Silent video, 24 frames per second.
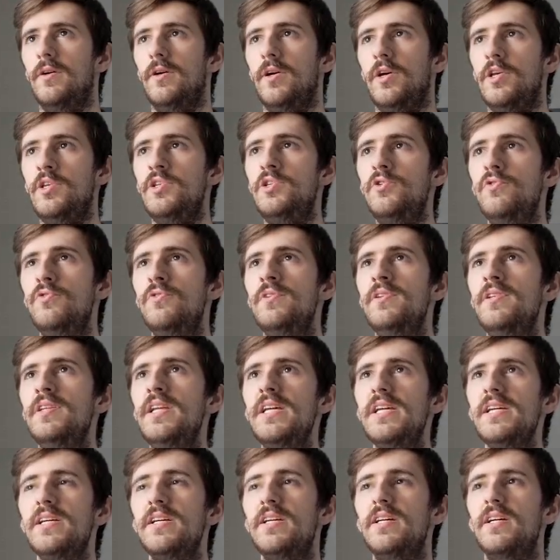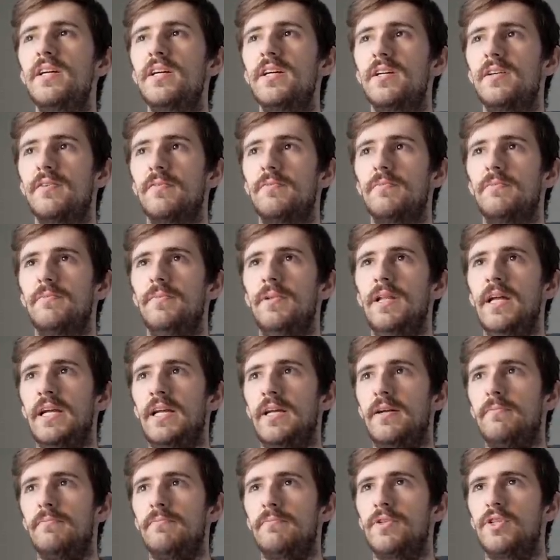unique,
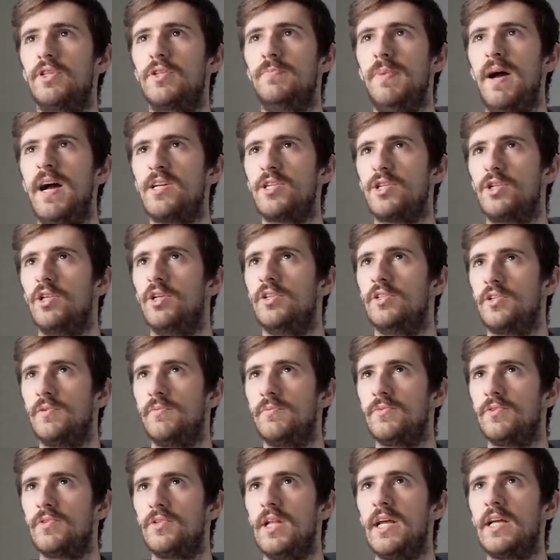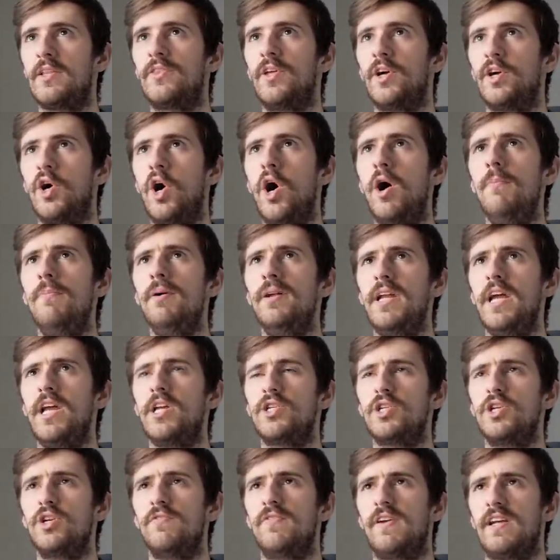like, specialisms. Like, the
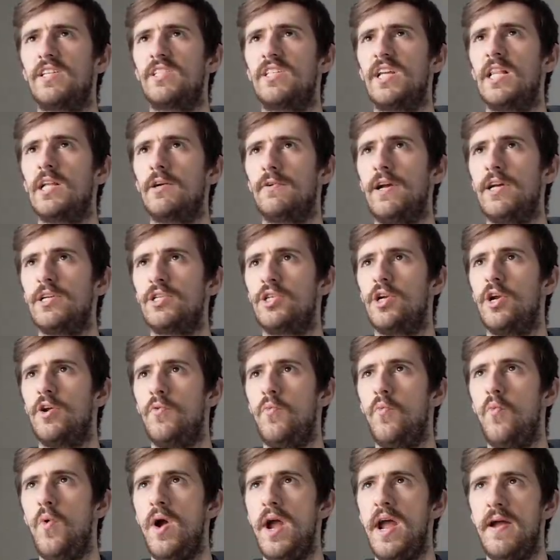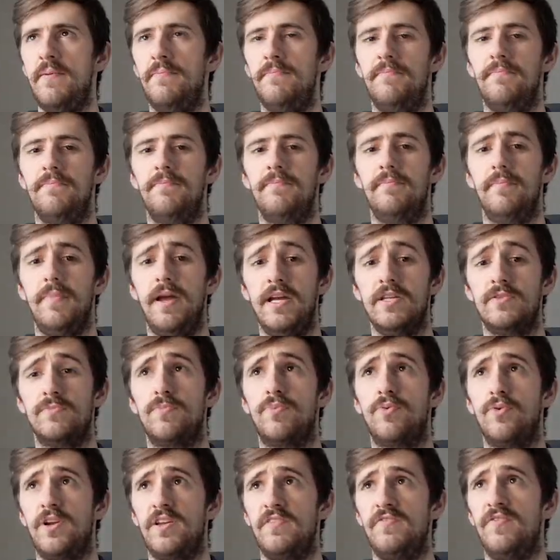combination of acceleration and weight is
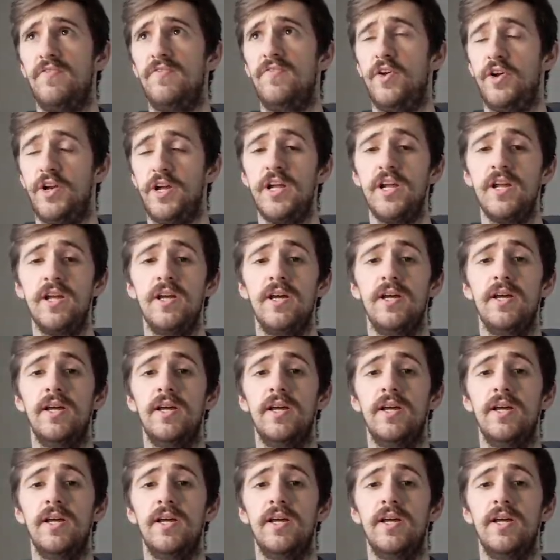pretty funny.